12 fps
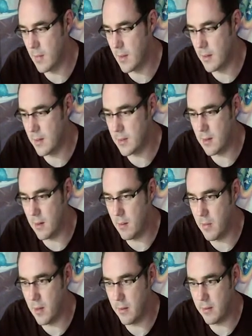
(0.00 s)
it's like the
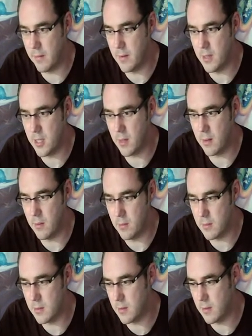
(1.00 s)
path of the
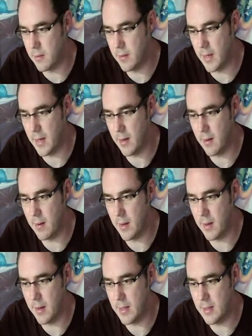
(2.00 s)
Juggernaut sort of thing.
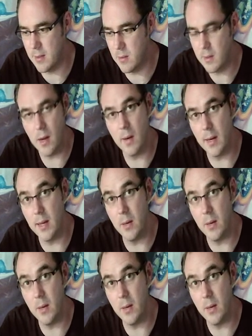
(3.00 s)
He's not going anywhere.